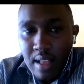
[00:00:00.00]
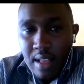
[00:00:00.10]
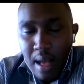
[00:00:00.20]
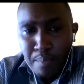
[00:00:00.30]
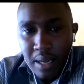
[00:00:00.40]

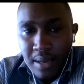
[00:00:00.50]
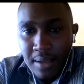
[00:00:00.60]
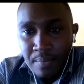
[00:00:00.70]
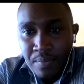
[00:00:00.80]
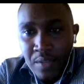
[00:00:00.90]

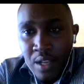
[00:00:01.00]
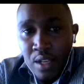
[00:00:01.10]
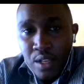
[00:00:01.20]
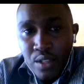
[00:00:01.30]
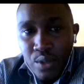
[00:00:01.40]
happening.
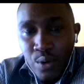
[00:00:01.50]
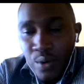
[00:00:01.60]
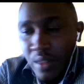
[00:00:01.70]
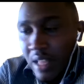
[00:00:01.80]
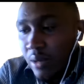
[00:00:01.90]
So
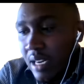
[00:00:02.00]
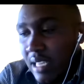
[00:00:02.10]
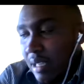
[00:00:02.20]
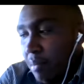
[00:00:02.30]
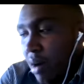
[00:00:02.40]
that one
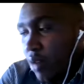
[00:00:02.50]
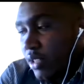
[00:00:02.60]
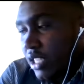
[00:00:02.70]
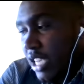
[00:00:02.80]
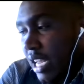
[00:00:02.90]
is about
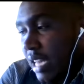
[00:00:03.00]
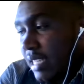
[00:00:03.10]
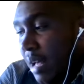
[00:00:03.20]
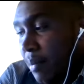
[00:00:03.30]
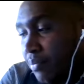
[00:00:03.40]

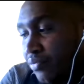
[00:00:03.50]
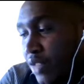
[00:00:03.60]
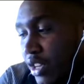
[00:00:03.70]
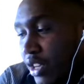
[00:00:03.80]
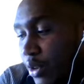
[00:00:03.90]
shelter.
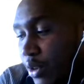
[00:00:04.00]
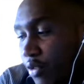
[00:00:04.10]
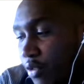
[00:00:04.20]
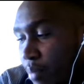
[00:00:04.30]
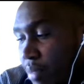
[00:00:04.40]
So
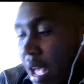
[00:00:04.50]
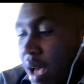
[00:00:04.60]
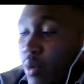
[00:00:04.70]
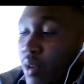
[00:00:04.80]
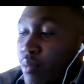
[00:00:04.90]
from there,
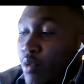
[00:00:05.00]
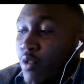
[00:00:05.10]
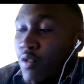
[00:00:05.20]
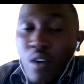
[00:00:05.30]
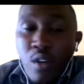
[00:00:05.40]
we
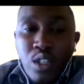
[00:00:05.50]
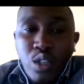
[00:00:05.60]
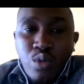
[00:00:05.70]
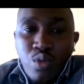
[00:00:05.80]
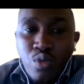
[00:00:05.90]
move on
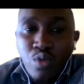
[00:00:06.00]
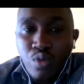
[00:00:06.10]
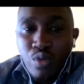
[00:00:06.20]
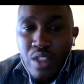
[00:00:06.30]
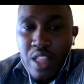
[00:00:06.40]

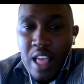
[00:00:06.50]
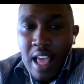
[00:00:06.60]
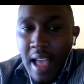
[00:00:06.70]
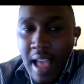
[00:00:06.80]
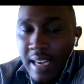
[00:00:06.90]
to the
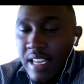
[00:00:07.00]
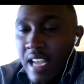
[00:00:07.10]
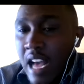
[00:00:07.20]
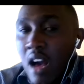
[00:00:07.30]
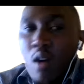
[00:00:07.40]

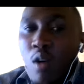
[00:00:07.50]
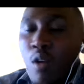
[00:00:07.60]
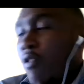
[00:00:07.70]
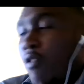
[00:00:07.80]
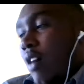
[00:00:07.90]
idea
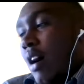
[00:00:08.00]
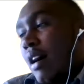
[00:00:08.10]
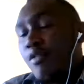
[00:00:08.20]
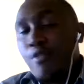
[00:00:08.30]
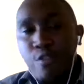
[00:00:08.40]
of
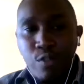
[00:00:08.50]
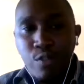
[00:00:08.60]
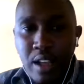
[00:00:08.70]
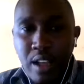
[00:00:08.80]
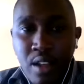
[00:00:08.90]
uh,
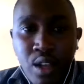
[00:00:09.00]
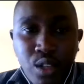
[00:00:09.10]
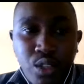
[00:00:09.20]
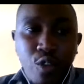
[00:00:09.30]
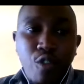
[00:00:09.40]
food.
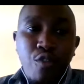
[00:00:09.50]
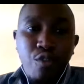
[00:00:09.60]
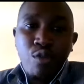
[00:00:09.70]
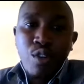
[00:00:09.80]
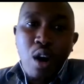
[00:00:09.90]
So
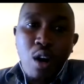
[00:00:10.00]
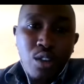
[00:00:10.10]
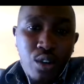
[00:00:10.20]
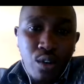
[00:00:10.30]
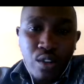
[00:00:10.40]
food
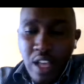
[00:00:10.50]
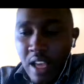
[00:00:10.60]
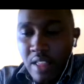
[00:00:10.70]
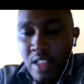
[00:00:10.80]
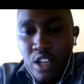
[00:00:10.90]
also,
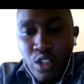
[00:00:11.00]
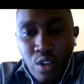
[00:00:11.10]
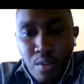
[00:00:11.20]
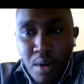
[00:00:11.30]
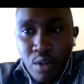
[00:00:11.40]
the, the issue
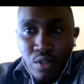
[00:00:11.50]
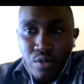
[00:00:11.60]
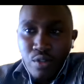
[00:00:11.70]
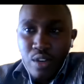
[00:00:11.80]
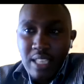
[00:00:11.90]
about
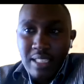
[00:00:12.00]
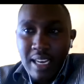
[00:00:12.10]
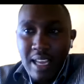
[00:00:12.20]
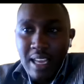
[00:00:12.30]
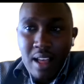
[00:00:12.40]
food is
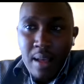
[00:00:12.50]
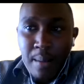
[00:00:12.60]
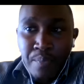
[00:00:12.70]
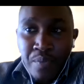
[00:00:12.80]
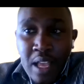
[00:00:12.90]
another
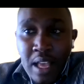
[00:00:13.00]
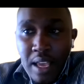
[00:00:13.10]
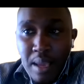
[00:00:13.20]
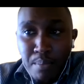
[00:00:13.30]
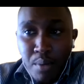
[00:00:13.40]

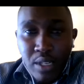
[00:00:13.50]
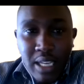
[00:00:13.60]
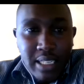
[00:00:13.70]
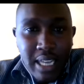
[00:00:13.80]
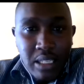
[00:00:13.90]

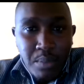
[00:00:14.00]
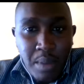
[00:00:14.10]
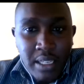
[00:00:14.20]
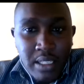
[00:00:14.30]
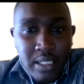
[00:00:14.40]
important
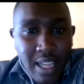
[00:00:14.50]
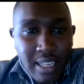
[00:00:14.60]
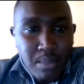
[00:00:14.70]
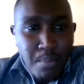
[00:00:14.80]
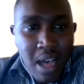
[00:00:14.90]
aspect
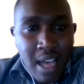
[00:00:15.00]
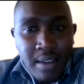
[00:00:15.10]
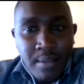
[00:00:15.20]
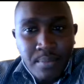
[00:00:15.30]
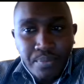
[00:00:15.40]
that man